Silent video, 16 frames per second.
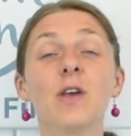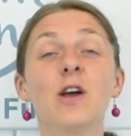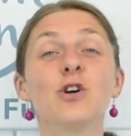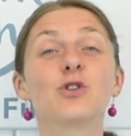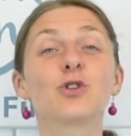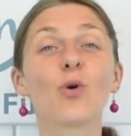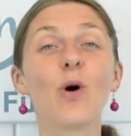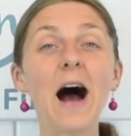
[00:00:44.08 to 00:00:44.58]

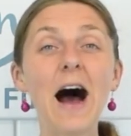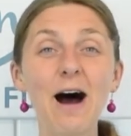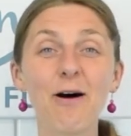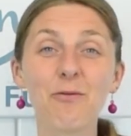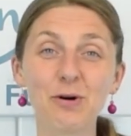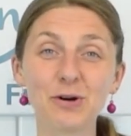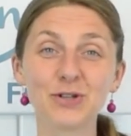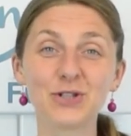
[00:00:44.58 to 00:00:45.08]
so I
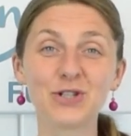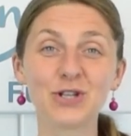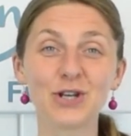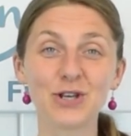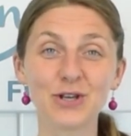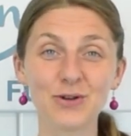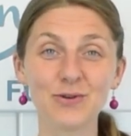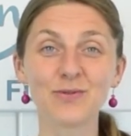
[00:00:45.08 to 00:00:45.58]
want to
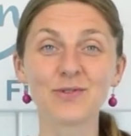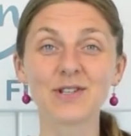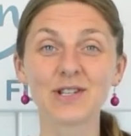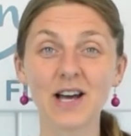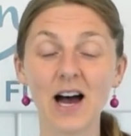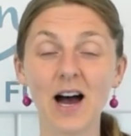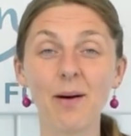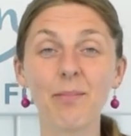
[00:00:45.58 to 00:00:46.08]
use
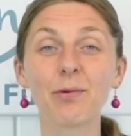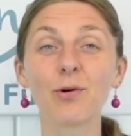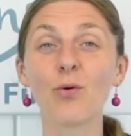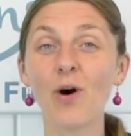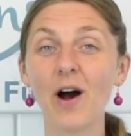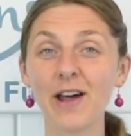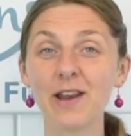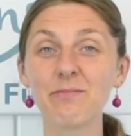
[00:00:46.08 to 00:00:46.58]
up
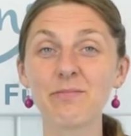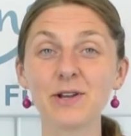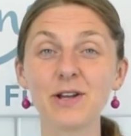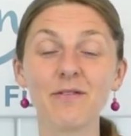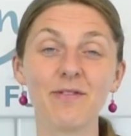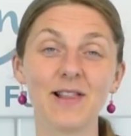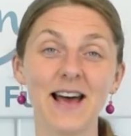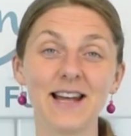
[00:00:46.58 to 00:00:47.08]
quite a bit
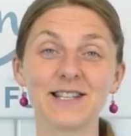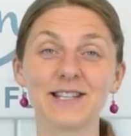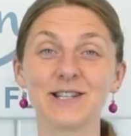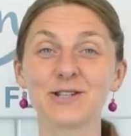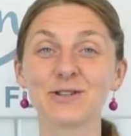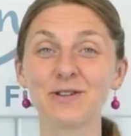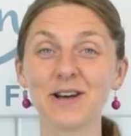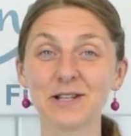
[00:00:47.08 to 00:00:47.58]
of
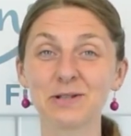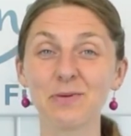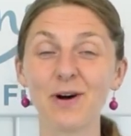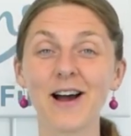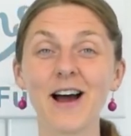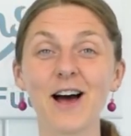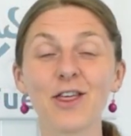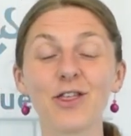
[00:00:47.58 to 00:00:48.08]
lettuce, so that's
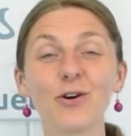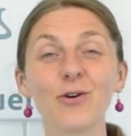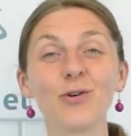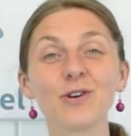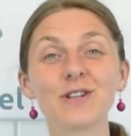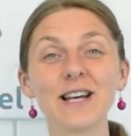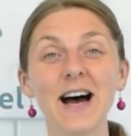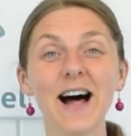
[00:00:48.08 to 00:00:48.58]
why I
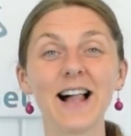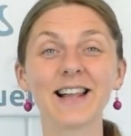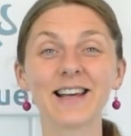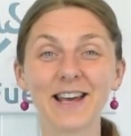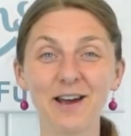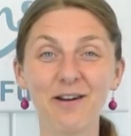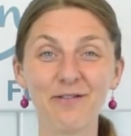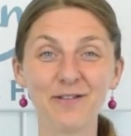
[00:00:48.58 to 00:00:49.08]
thought I'll
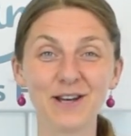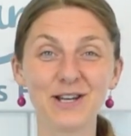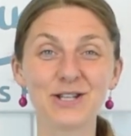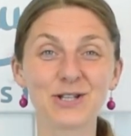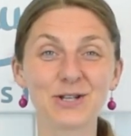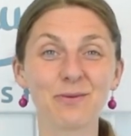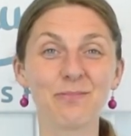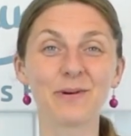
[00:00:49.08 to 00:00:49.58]
give this
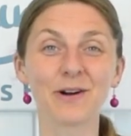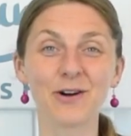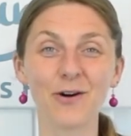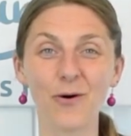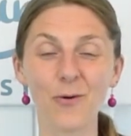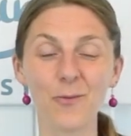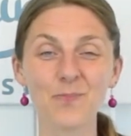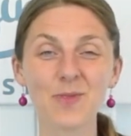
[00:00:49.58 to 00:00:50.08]
soup a
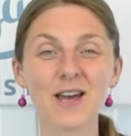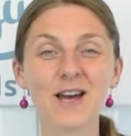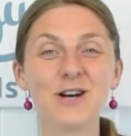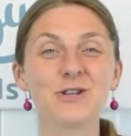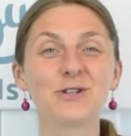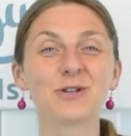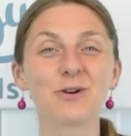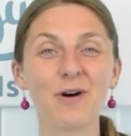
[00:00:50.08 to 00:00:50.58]
go.
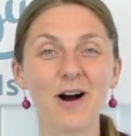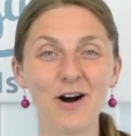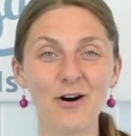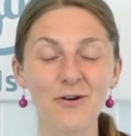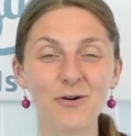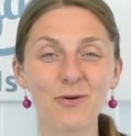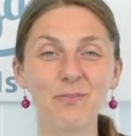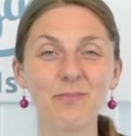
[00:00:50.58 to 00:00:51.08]
So I
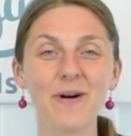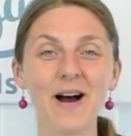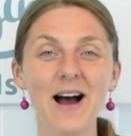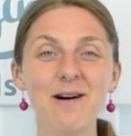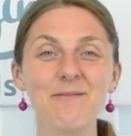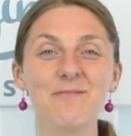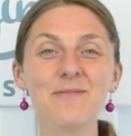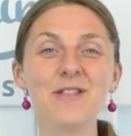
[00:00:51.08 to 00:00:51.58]
hope
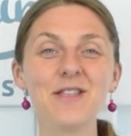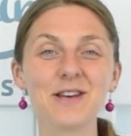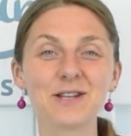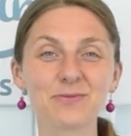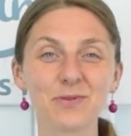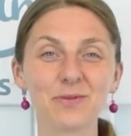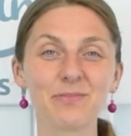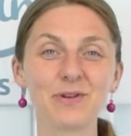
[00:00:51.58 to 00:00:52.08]

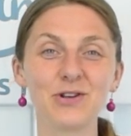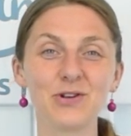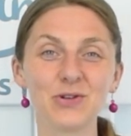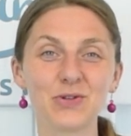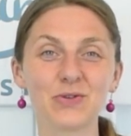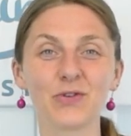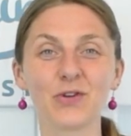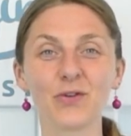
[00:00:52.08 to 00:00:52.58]
this will be
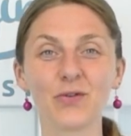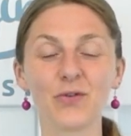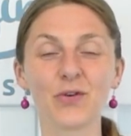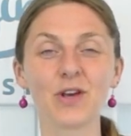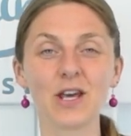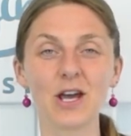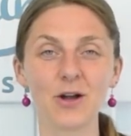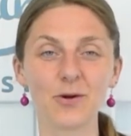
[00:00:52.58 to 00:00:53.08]
useful for
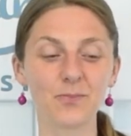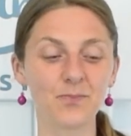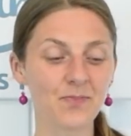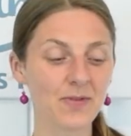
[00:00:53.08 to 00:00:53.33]
you.